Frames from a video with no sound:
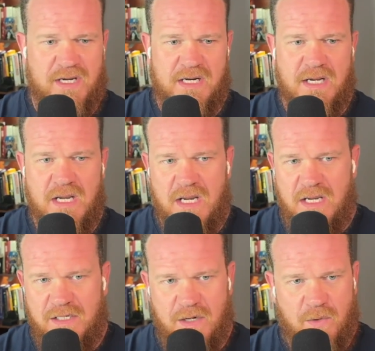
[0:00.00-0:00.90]
And,
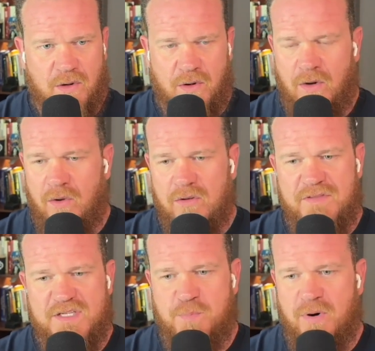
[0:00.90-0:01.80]
all of
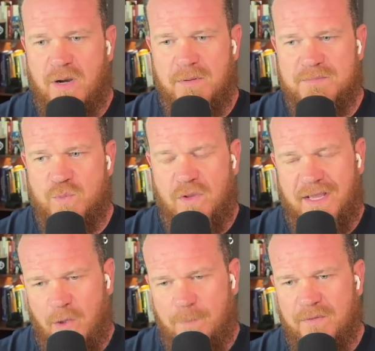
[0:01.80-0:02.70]
these problems will
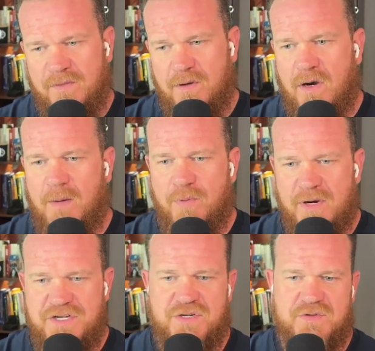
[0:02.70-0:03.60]
help on the
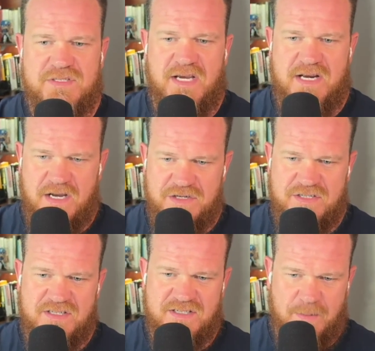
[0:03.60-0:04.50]
operational side, not just
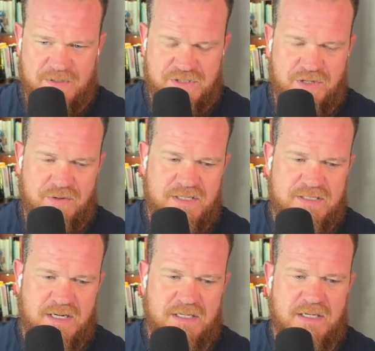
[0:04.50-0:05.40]
the cybersecurity
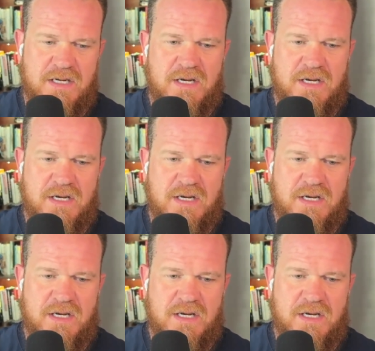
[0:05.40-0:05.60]
side.